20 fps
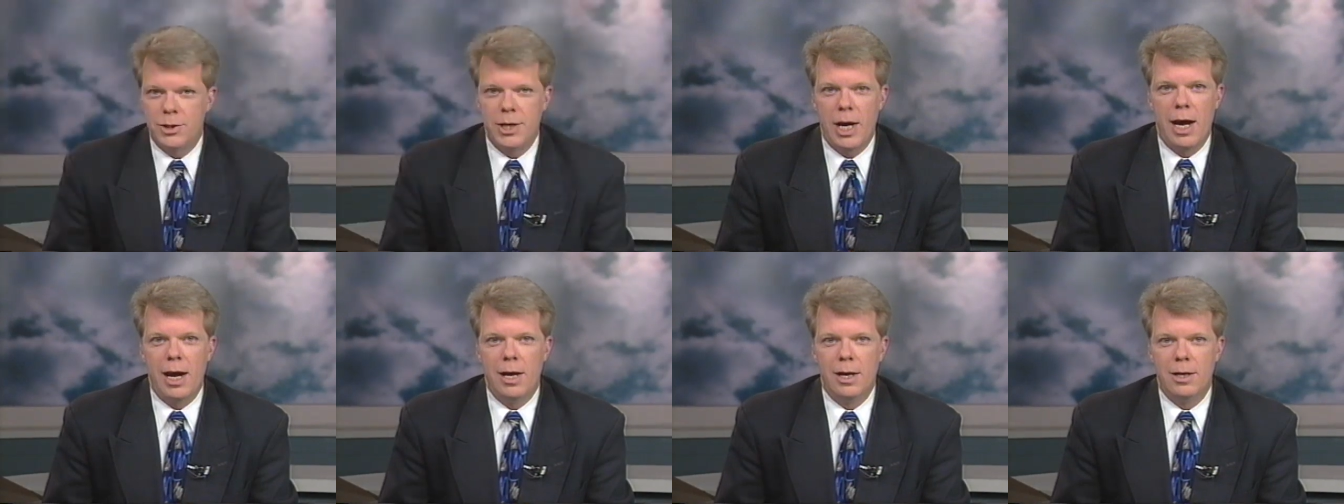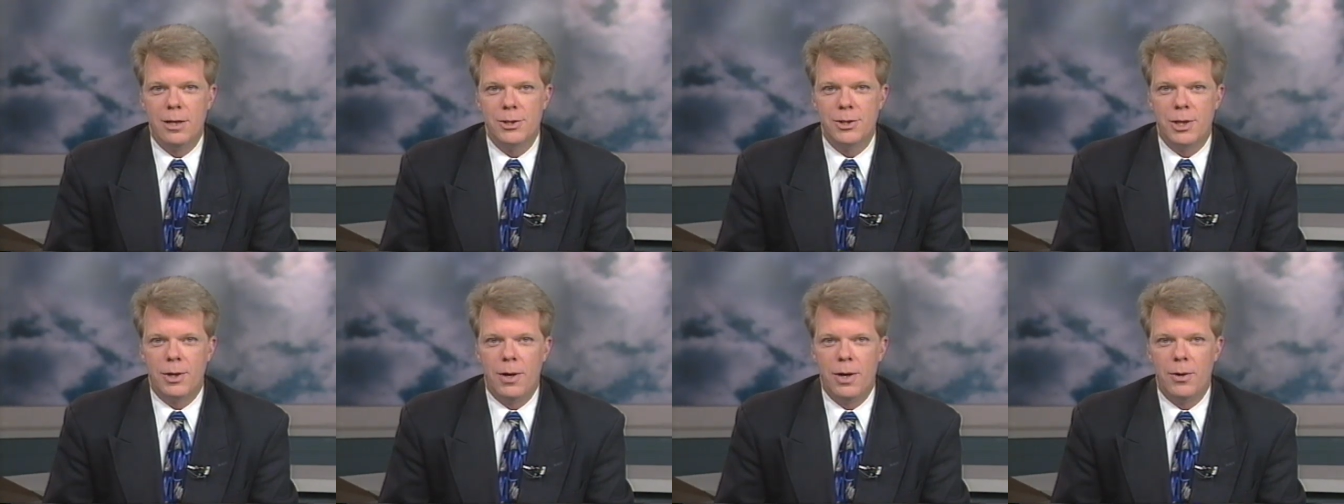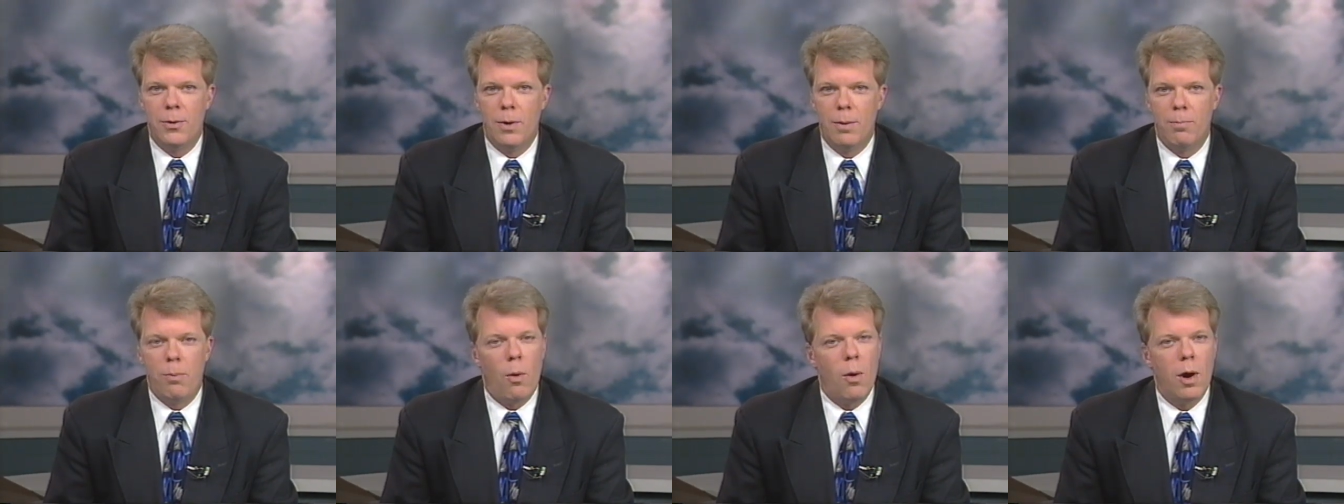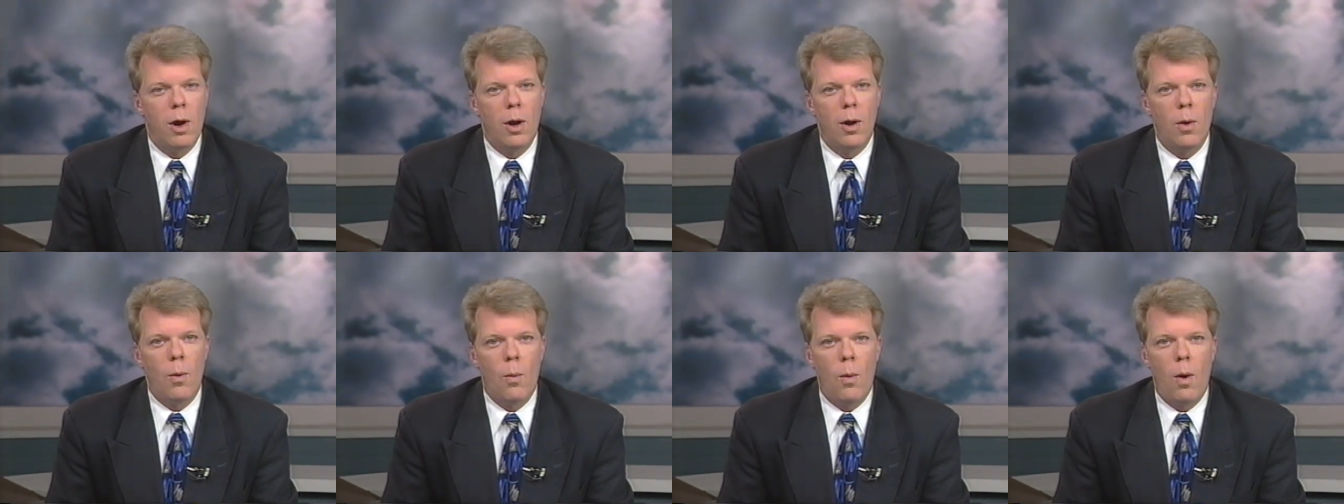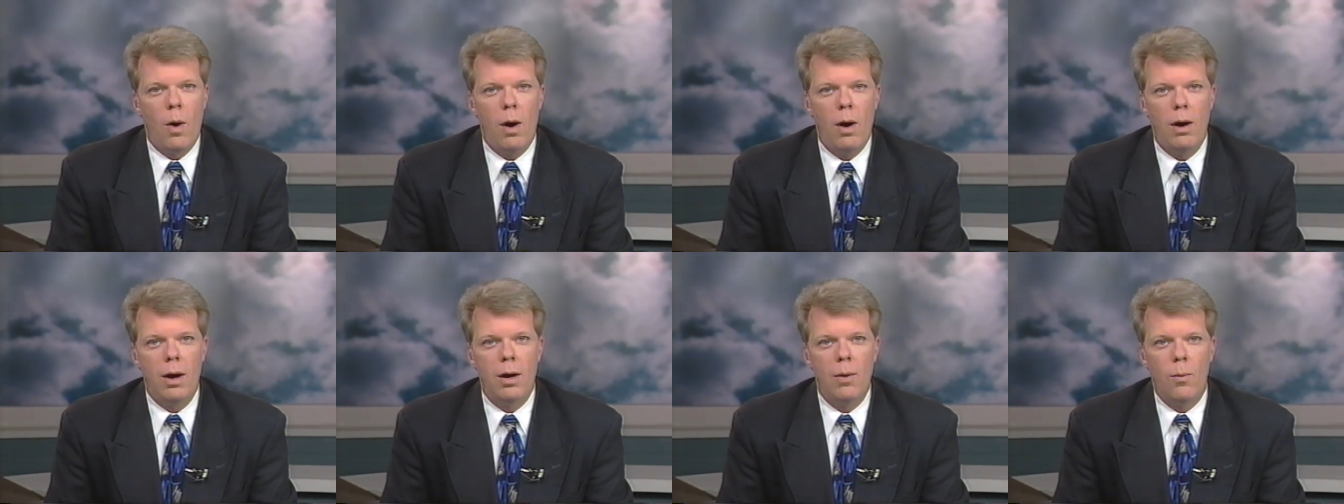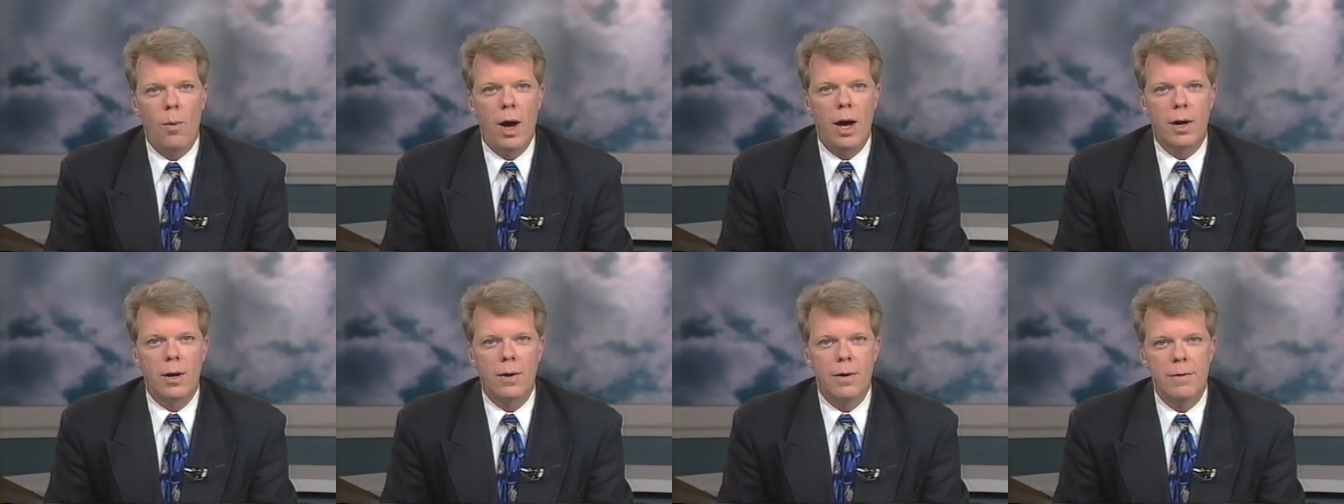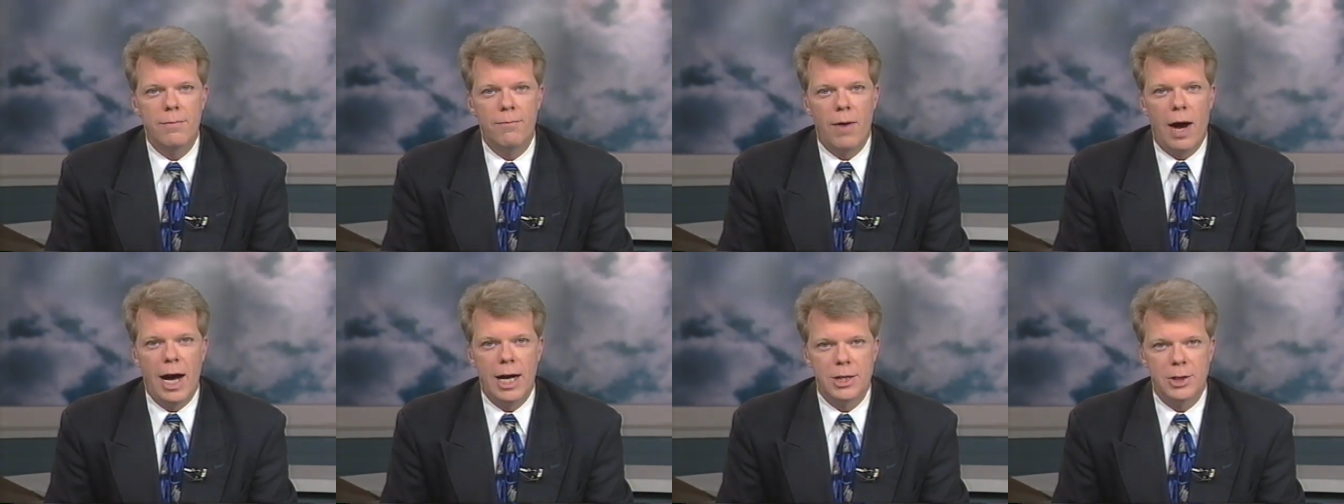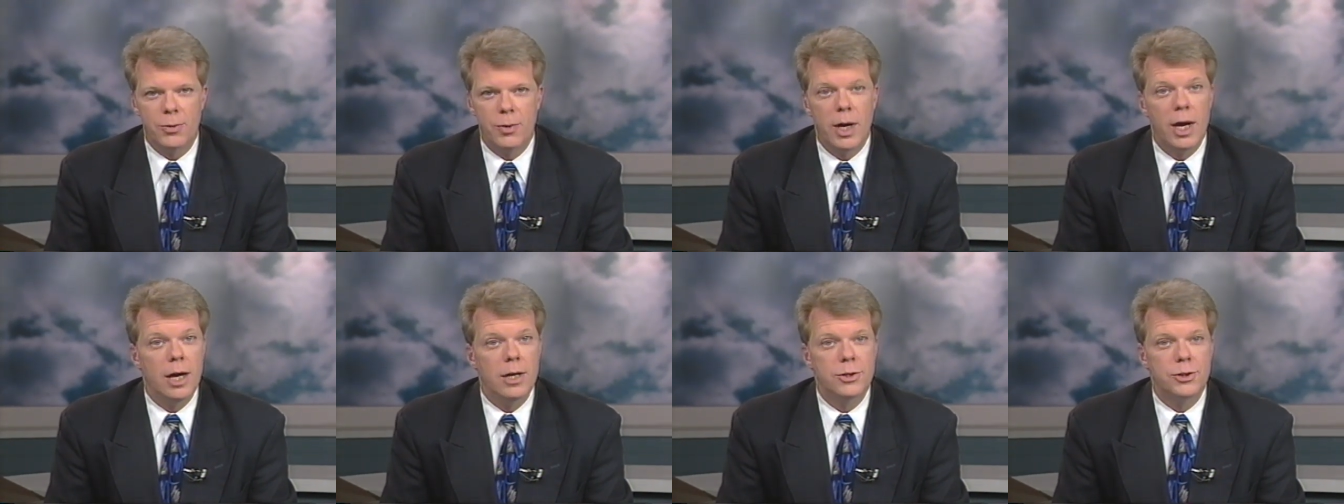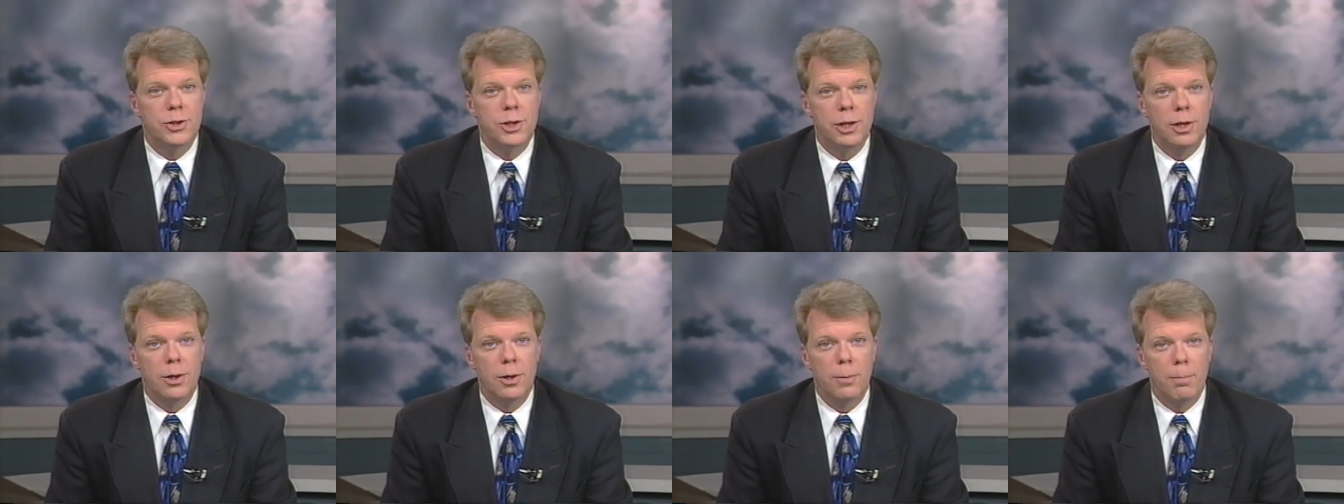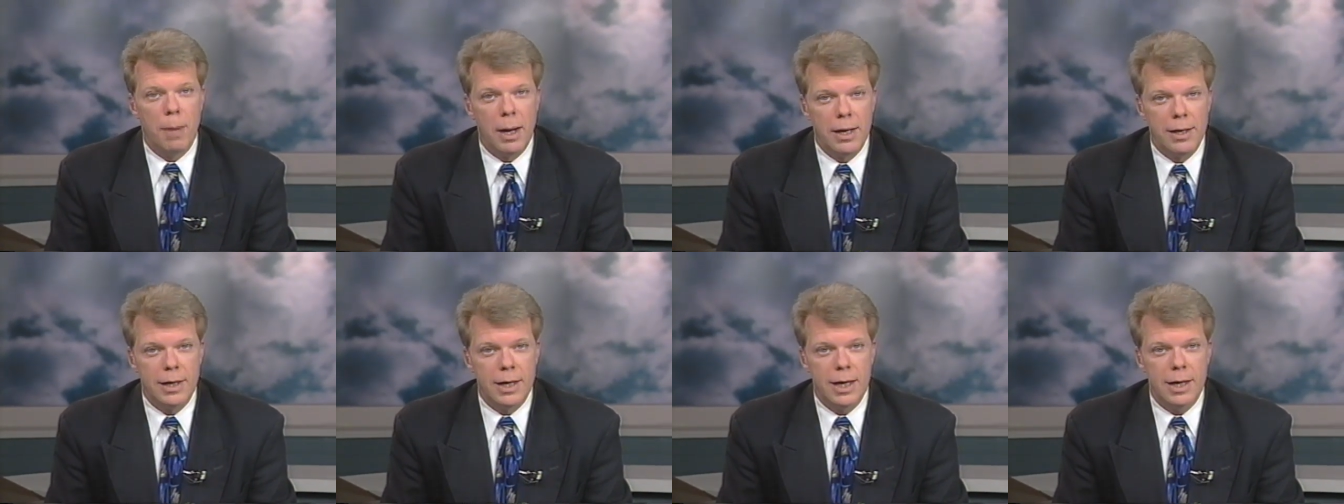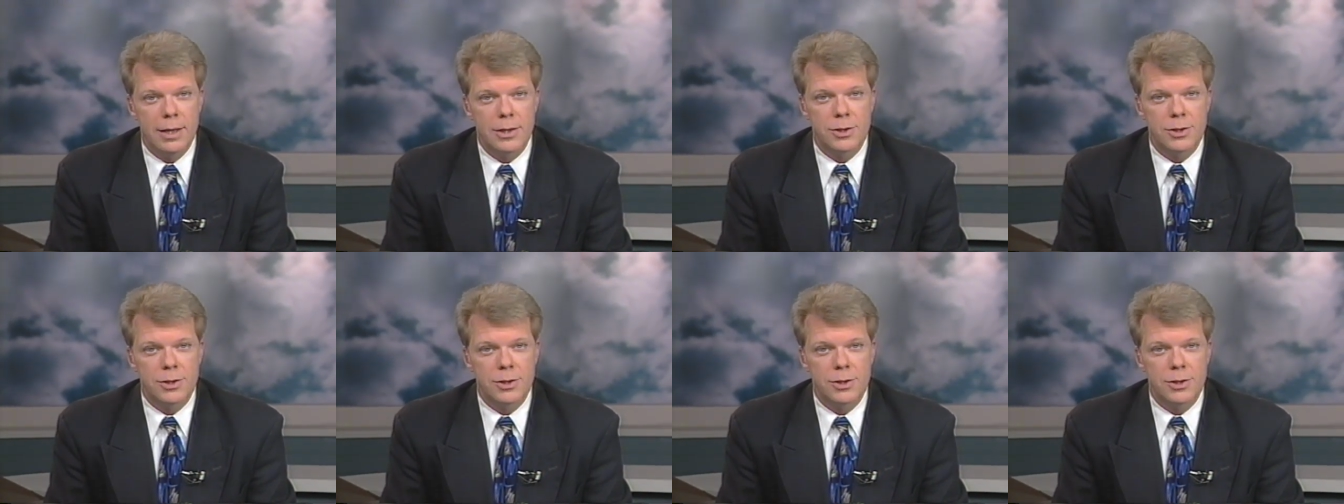Versailles are under a boil uh, water advisory until Monday.